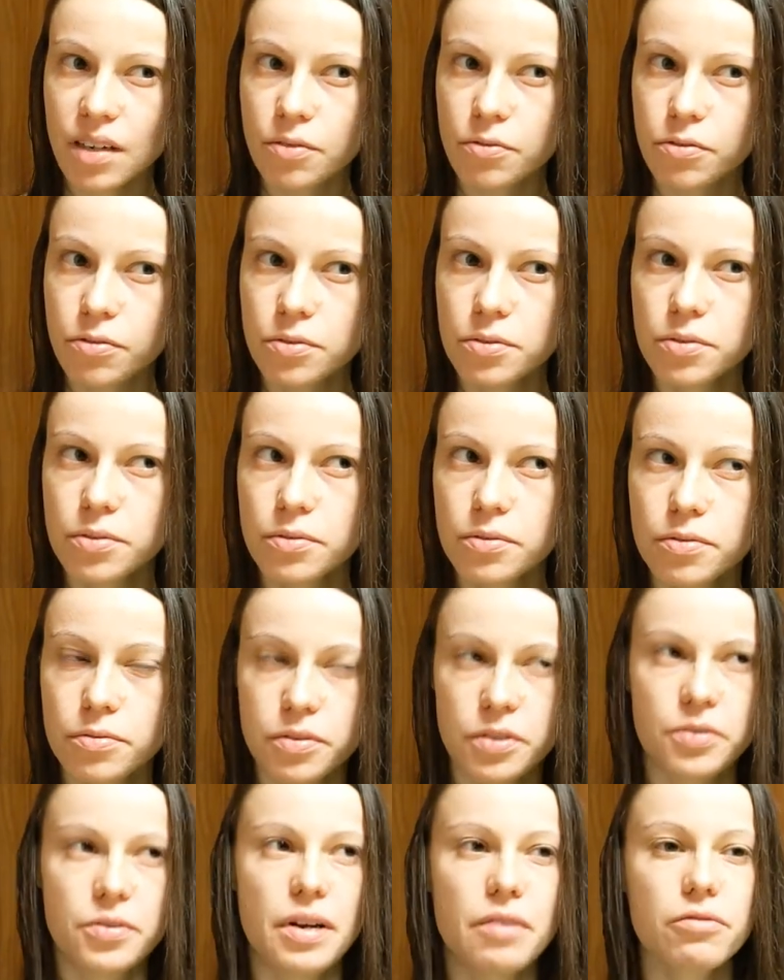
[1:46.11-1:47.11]
for
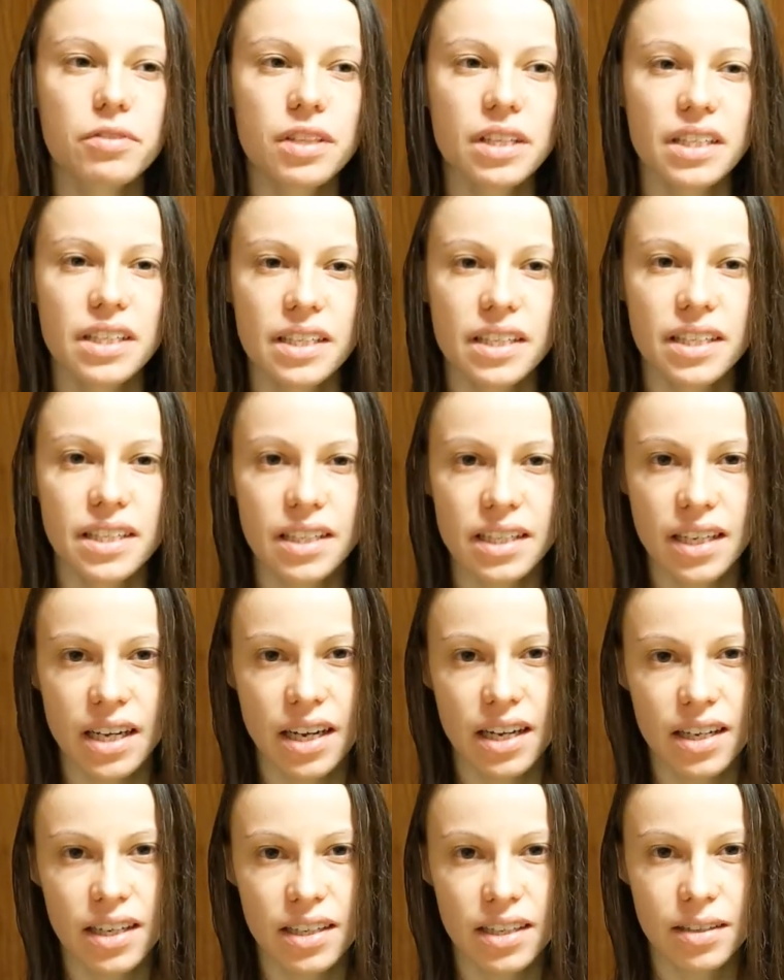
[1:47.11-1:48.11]
for traveling,
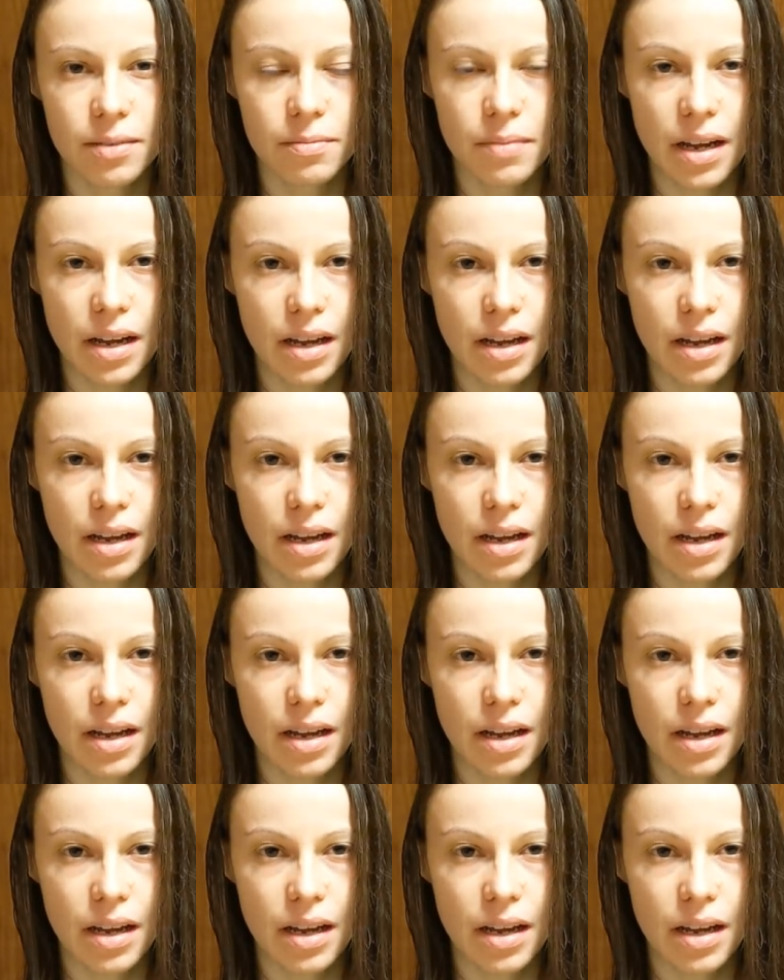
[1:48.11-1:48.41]
um,